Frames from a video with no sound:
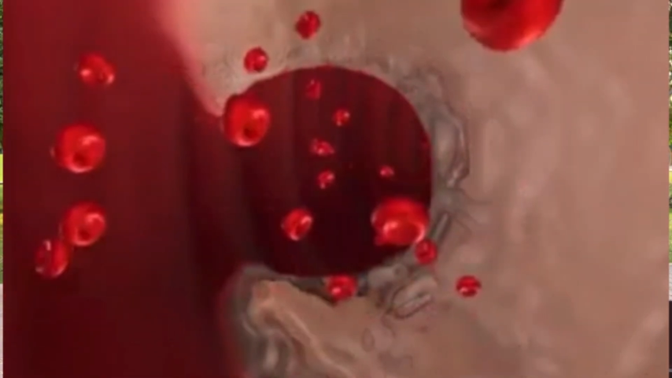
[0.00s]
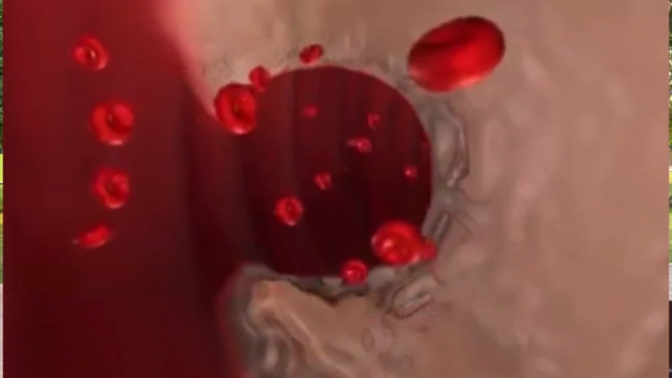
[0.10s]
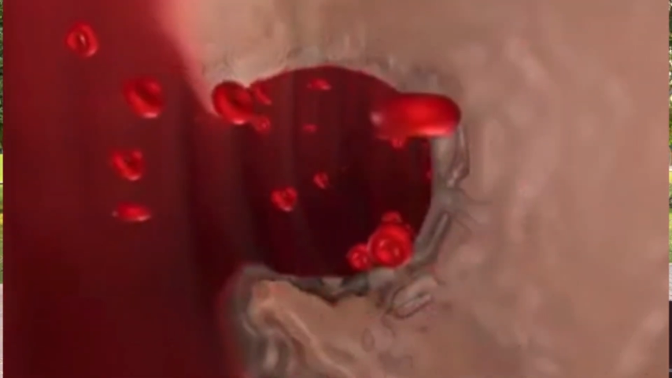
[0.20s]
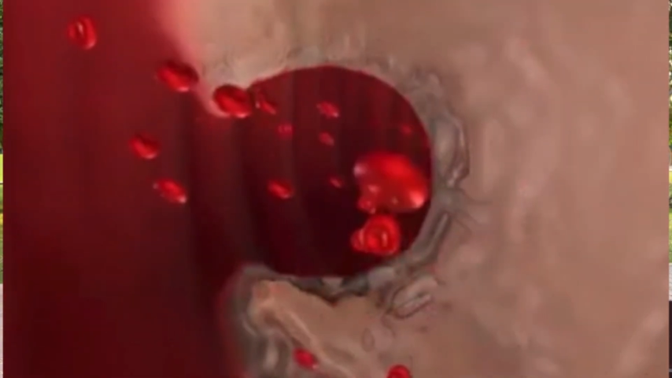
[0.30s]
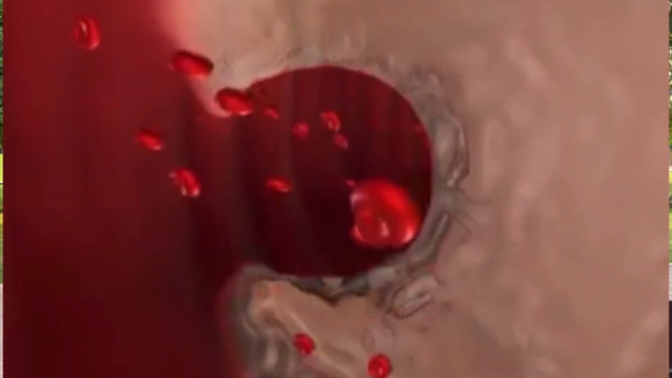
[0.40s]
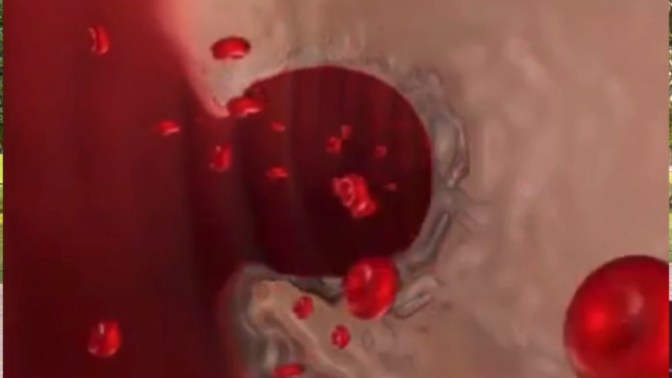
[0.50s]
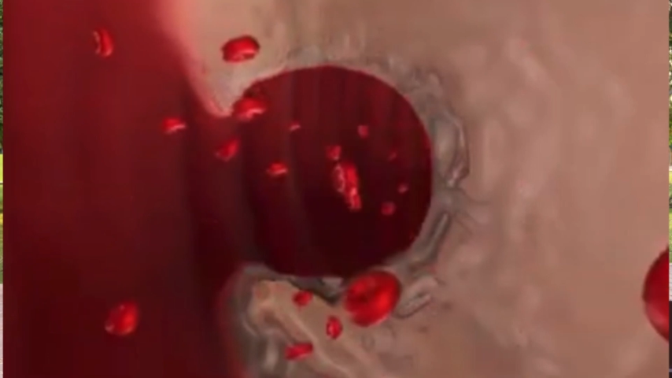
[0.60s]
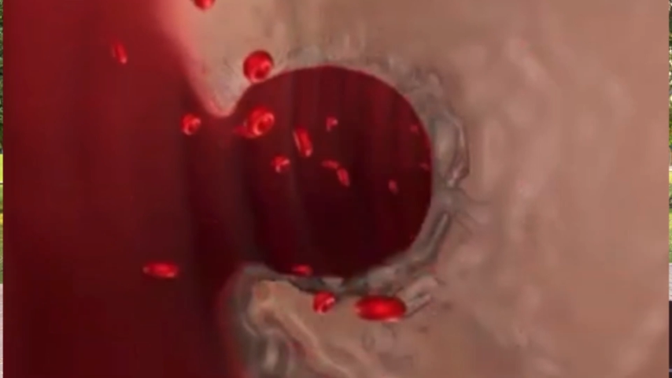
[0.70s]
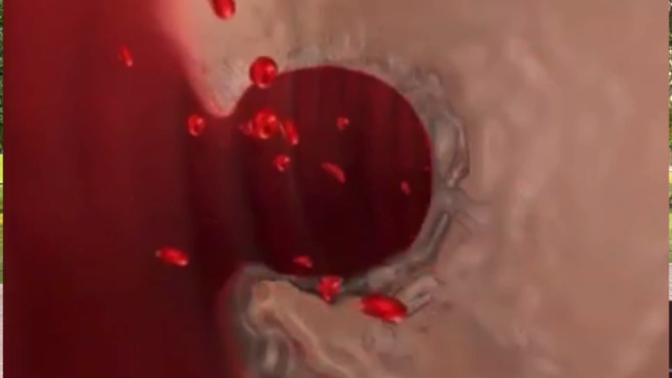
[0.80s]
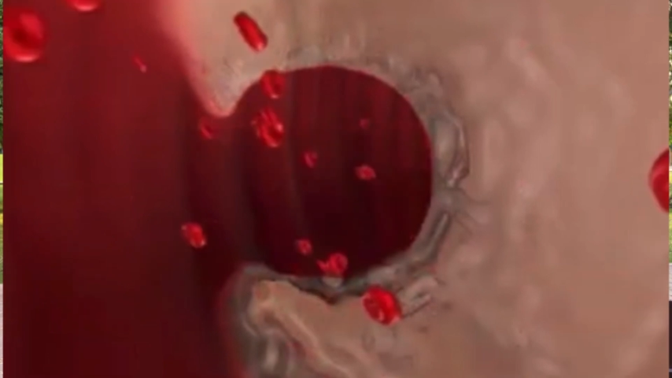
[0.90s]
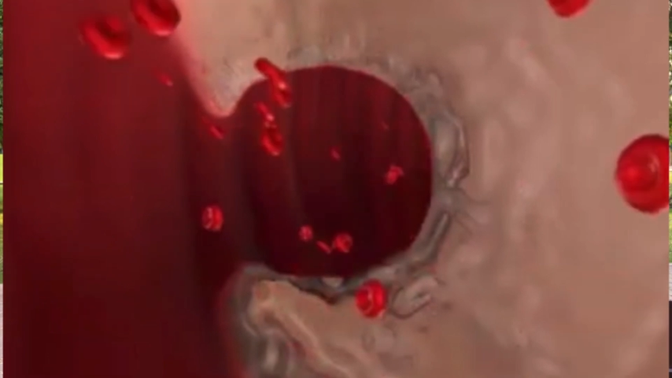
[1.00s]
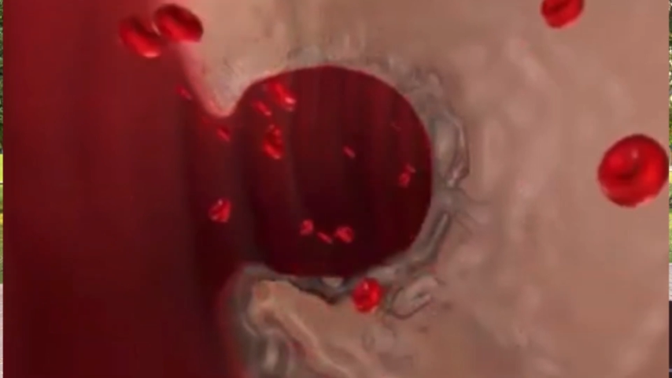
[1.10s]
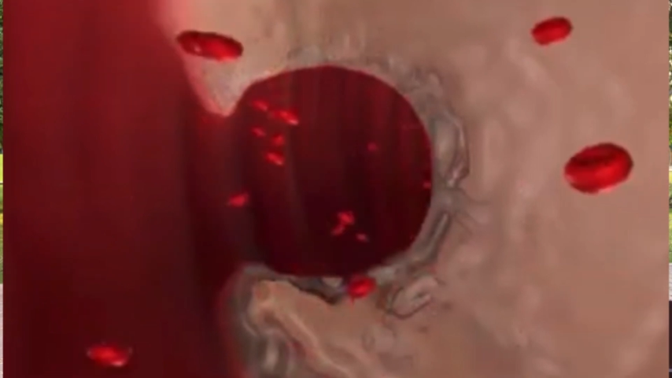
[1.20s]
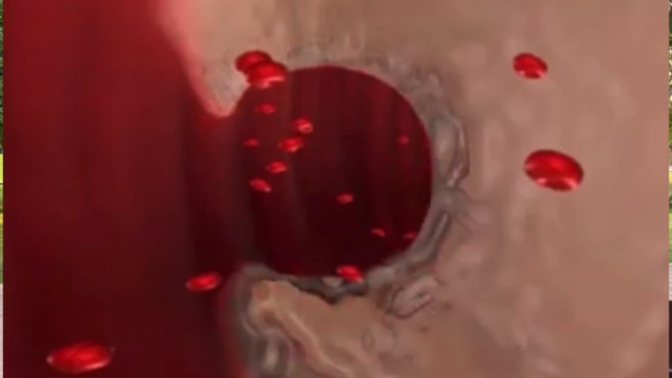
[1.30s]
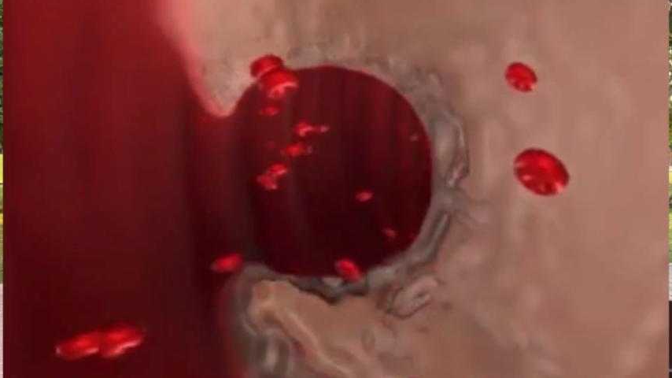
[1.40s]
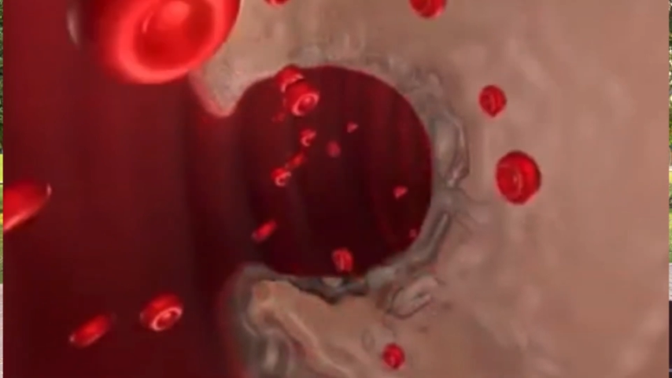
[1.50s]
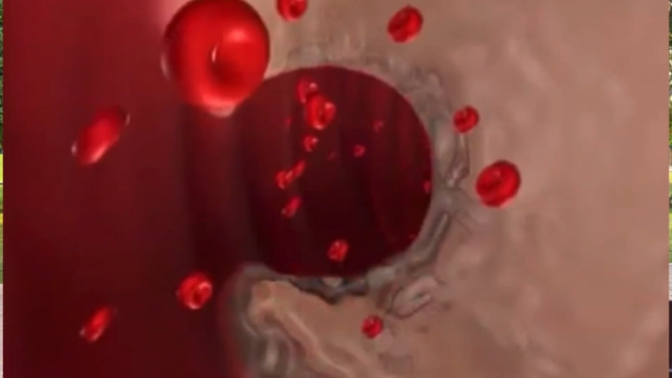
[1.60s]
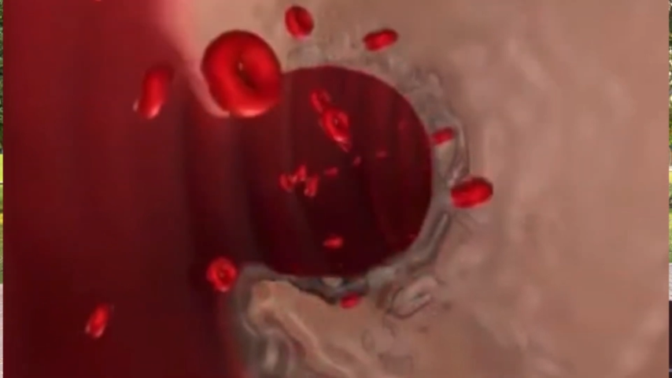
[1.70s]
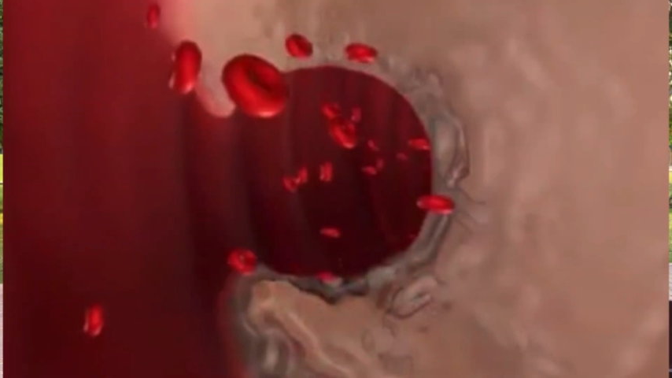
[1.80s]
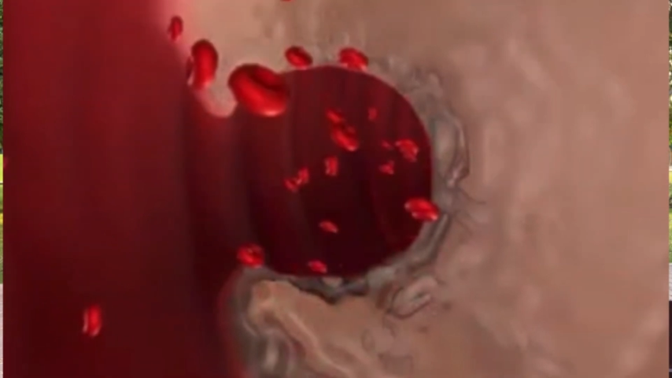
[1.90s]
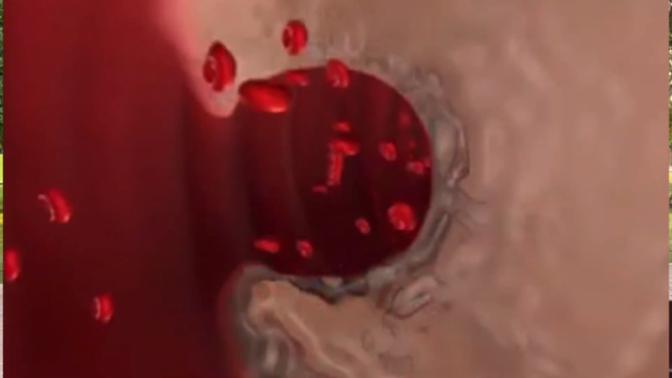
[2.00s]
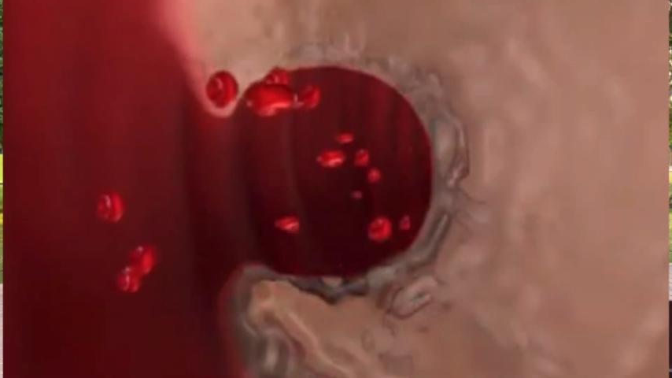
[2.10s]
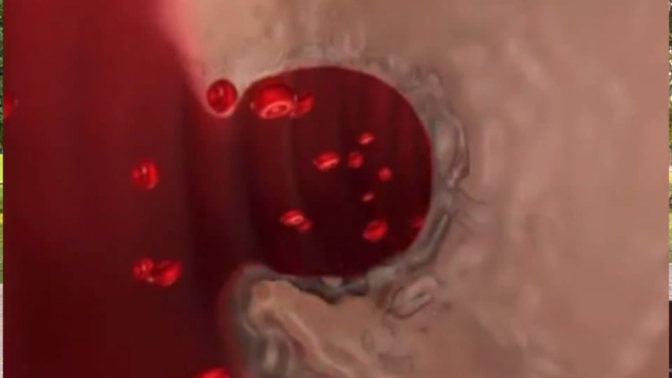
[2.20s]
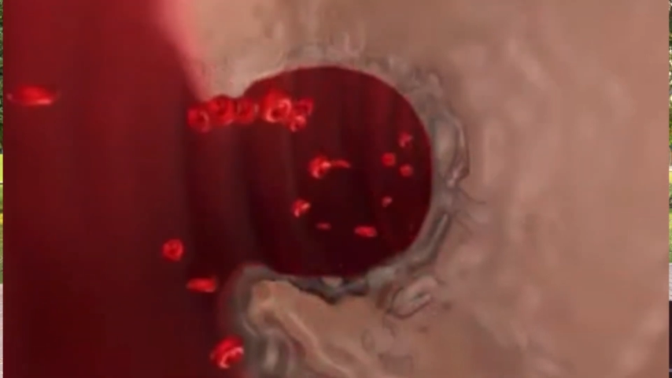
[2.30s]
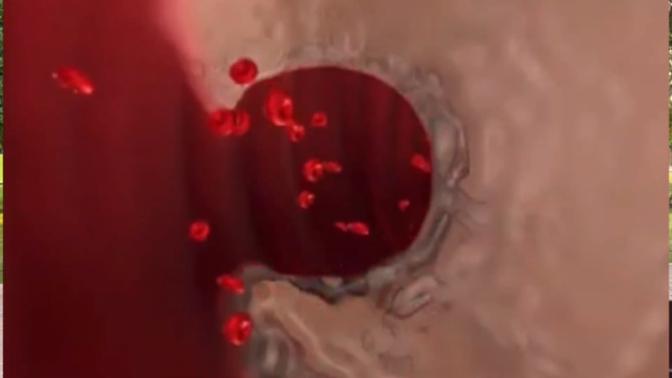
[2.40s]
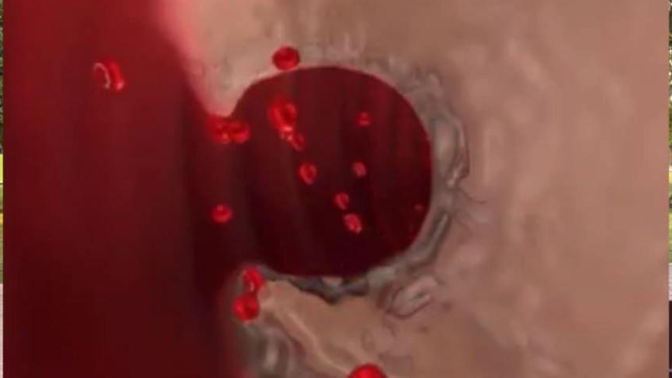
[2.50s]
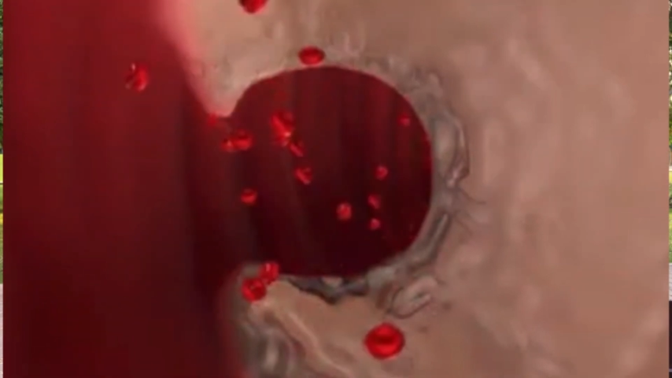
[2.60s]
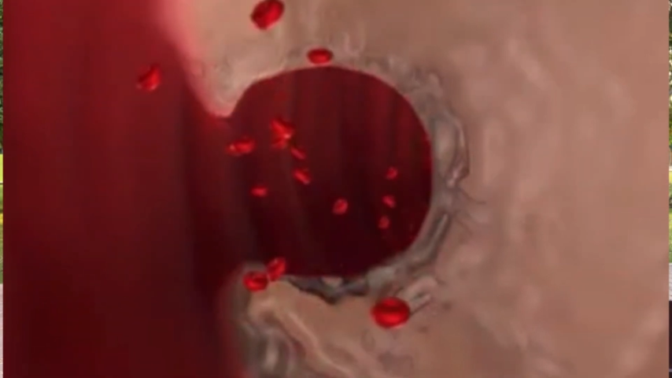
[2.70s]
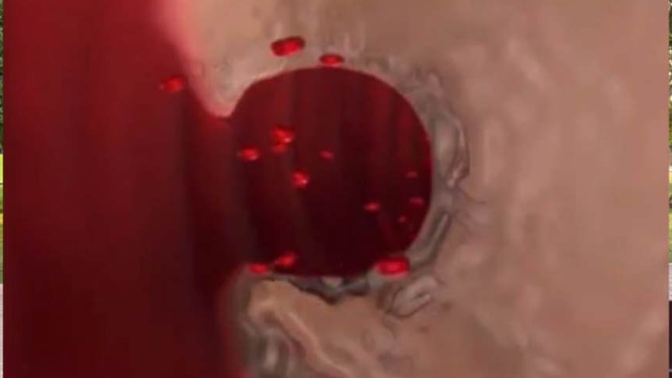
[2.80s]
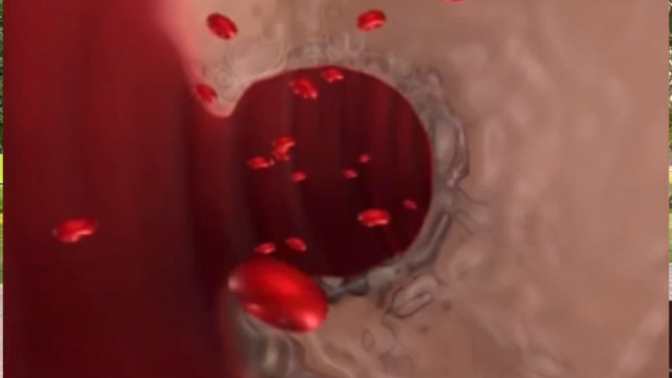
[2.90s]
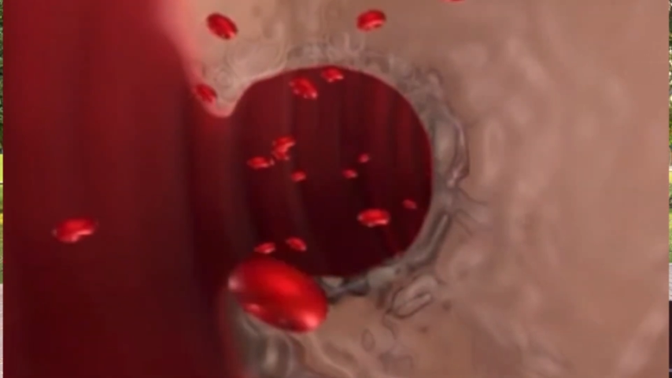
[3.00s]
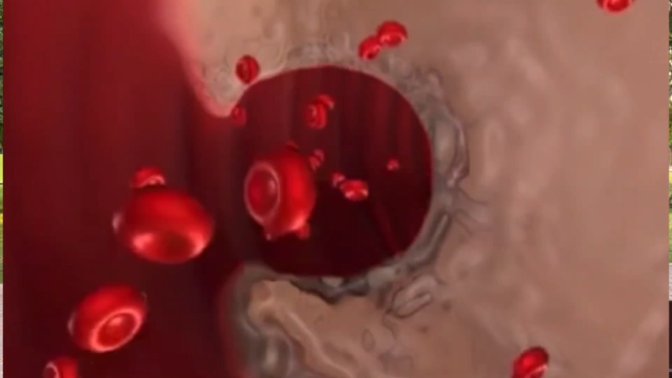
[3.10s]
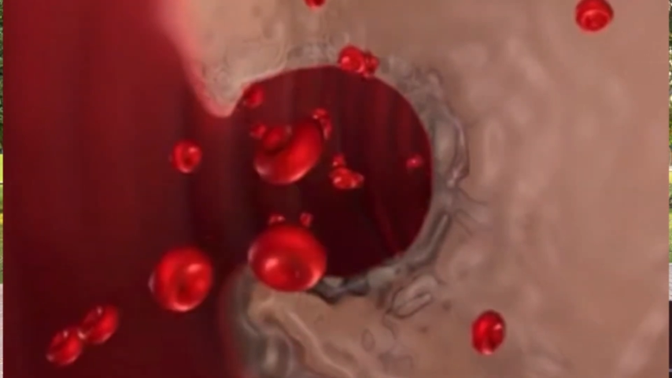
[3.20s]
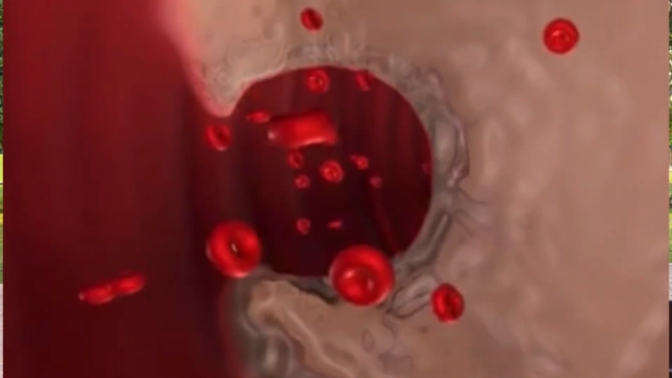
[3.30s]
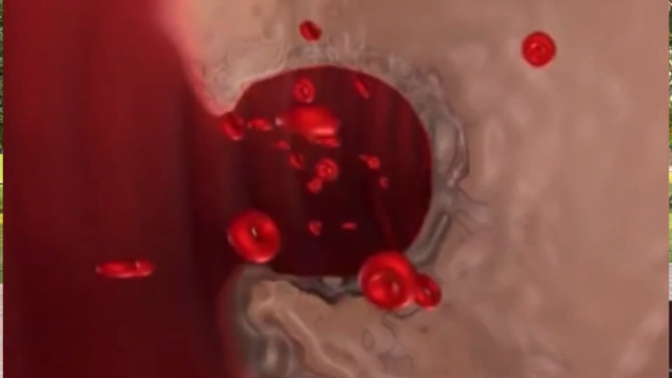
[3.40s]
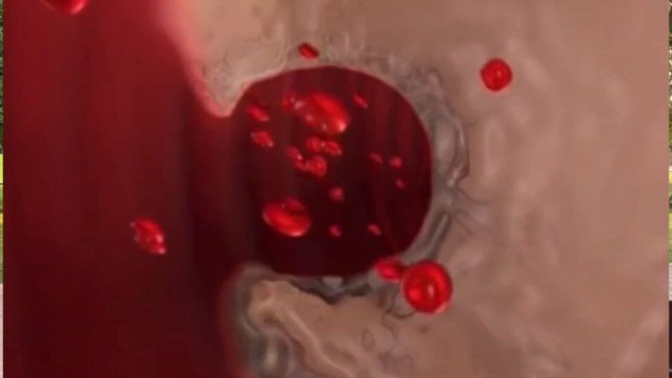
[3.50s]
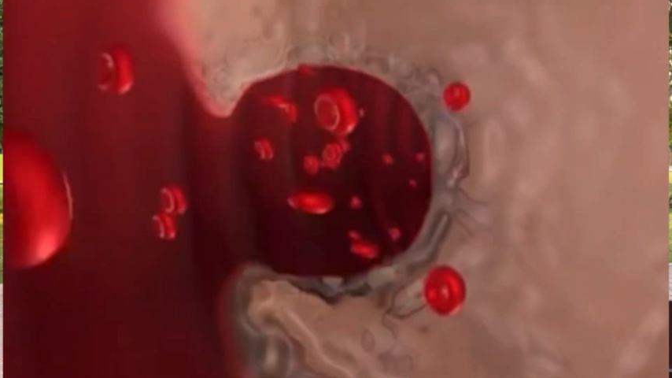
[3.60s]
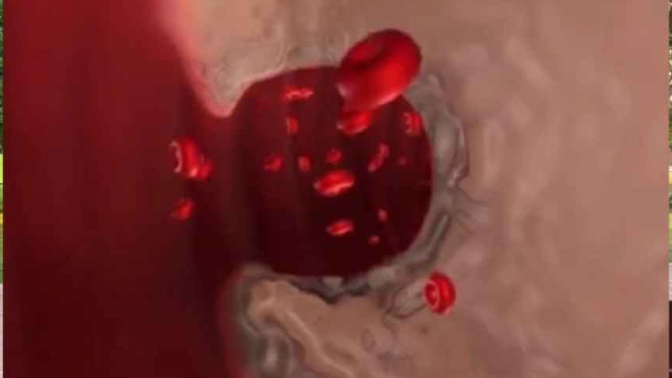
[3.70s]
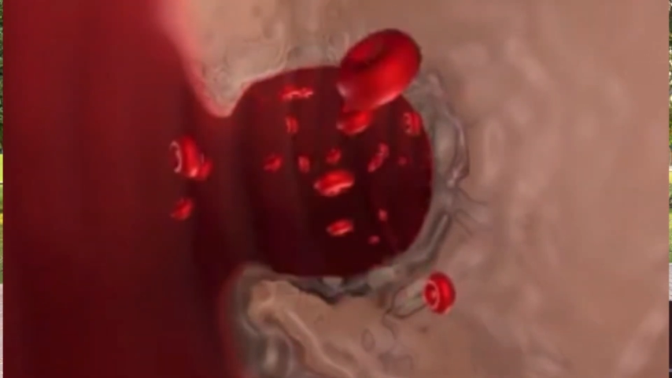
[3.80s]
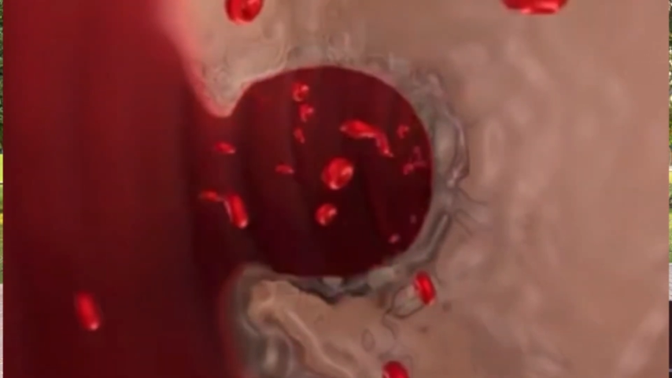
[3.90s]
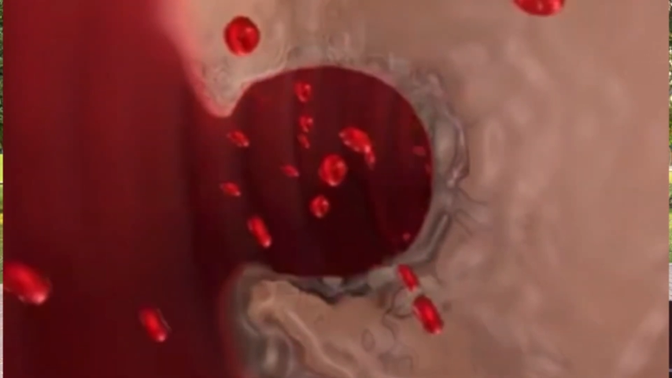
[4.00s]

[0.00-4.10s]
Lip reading: [unreadable: no face in view]